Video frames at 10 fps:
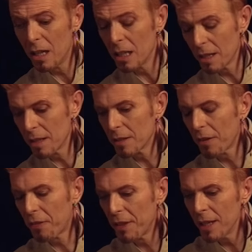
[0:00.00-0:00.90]
moment? Uh,
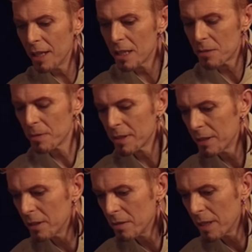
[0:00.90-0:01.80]
the thing is, with
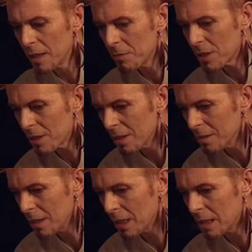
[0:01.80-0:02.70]
Lou, he was so
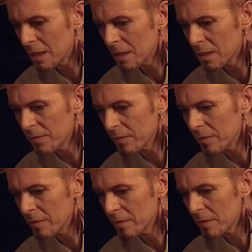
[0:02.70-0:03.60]
uh,
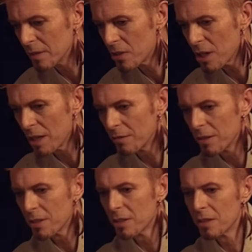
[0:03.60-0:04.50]

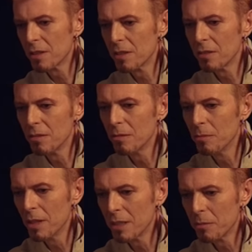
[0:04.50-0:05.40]
generous to
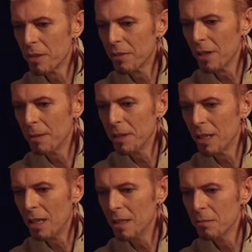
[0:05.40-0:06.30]
work with. I mean,
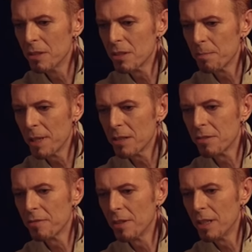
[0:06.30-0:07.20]
I was
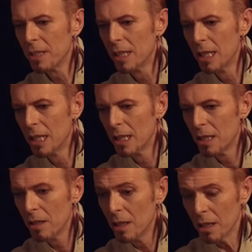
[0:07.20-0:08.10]
petrified
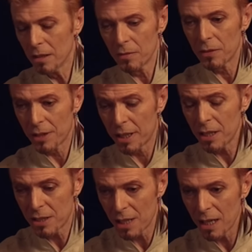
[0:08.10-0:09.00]
that he
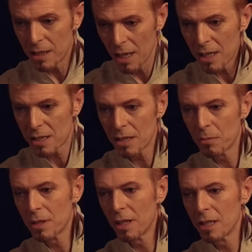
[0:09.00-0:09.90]
said, yes, he
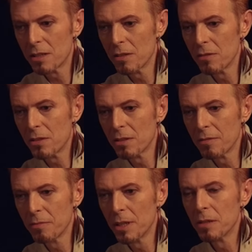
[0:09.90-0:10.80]
would like to sort of
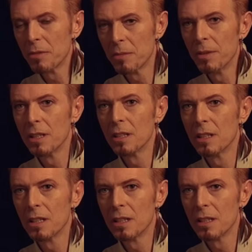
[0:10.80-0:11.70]
work with me, in,
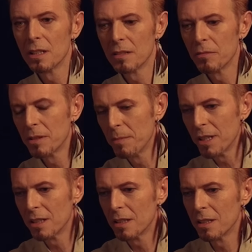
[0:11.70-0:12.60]
in, uh, with me
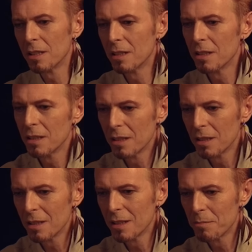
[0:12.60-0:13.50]
in, the, in,
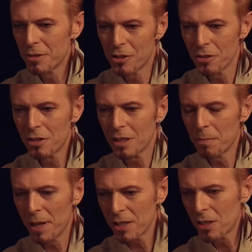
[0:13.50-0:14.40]
in the producer
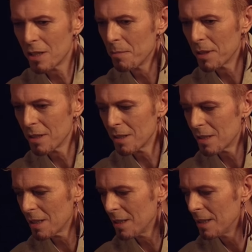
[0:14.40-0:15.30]
capacity,
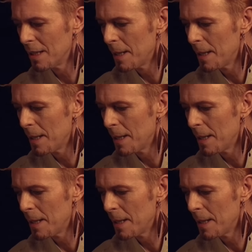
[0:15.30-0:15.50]
because uh,